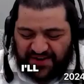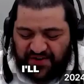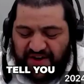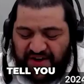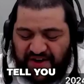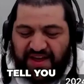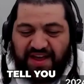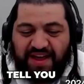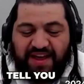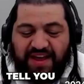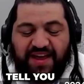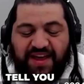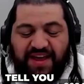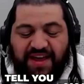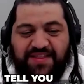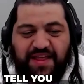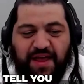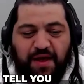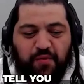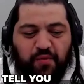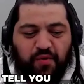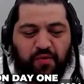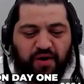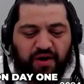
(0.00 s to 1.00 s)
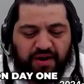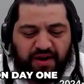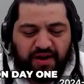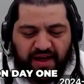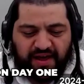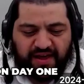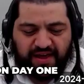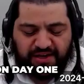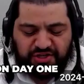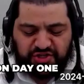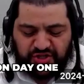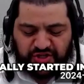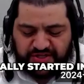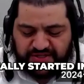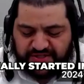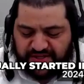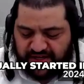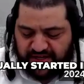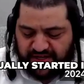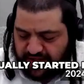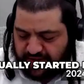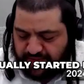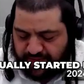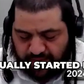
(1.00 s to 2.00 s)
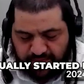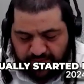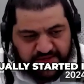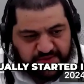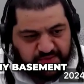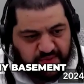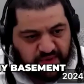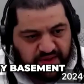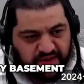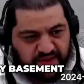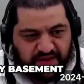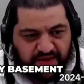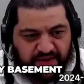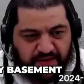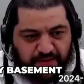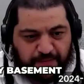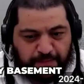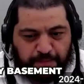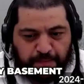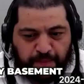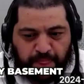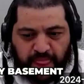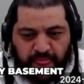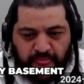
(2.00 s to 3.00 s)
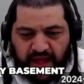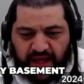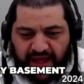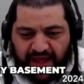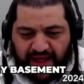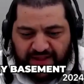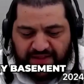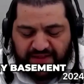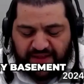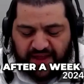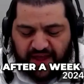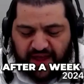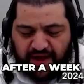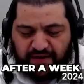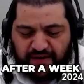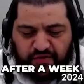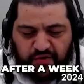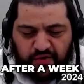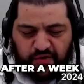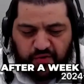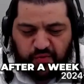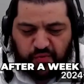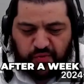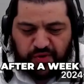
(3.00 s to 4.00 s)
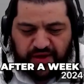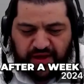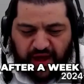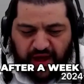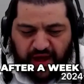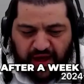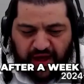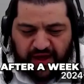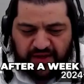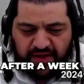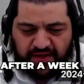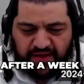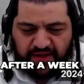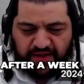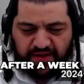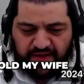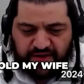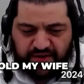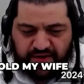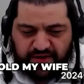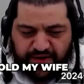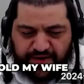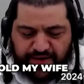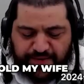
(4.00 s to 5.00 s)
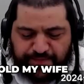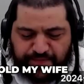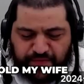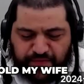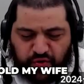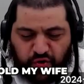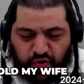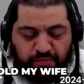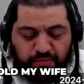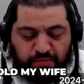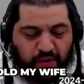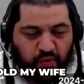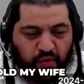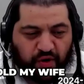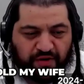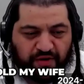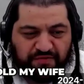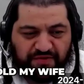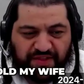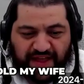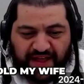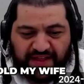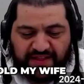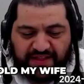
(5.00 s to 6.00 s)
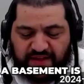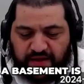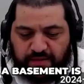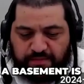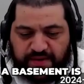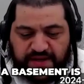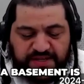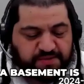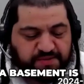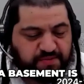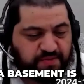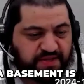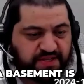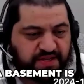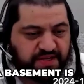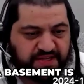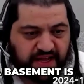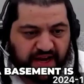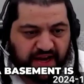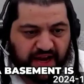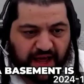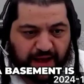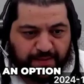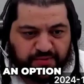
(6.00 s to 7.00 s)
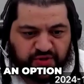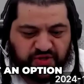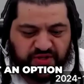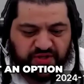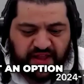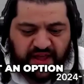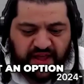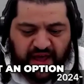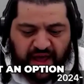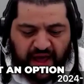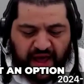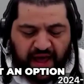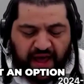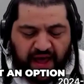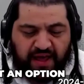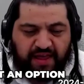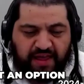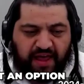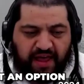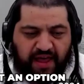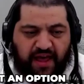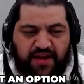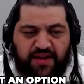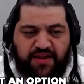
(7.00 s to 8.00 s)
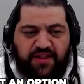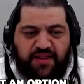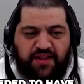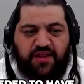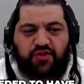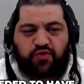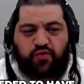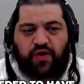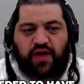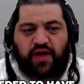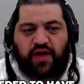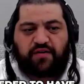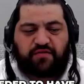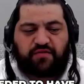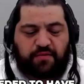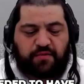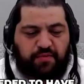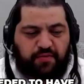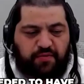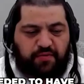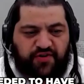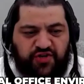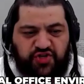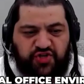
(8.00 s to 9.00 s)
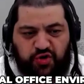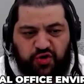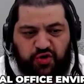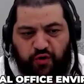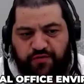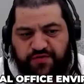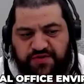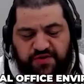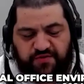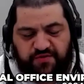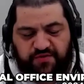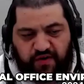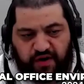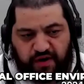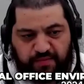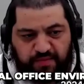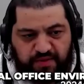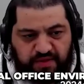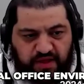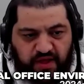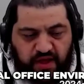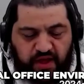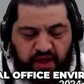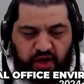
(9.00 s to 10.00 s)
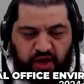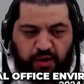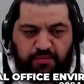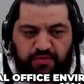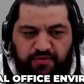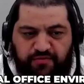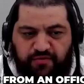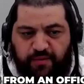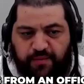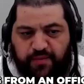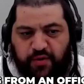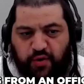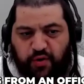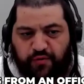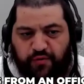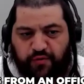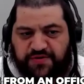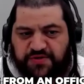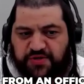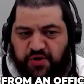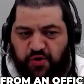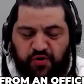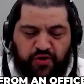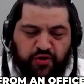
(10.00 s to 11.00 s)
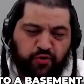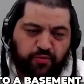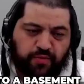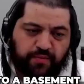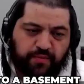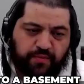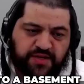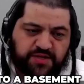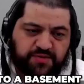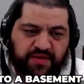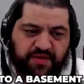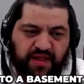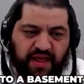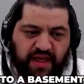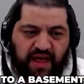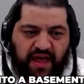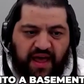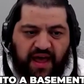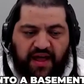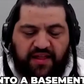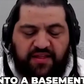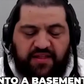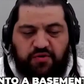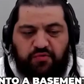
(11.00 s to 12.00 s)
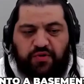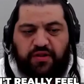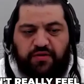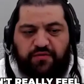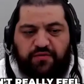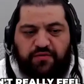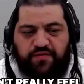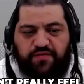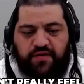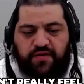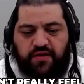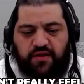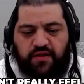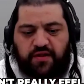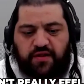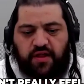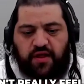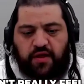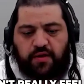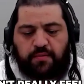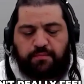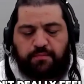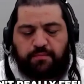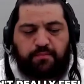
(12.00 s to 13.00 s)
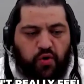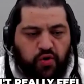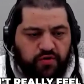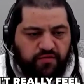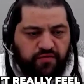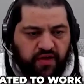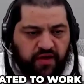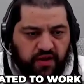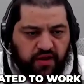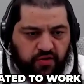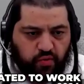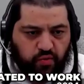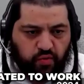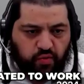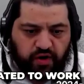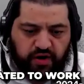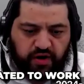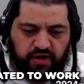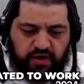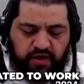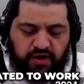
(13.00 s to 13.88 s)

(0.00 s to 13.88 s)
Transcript: I'll tell you, in day one, I actually started in my basement. And after a week, I told my wife that a basement is not an option. I needed to have a professional office environment. Coming from an office, going into my basement, I didn't really feel motivated to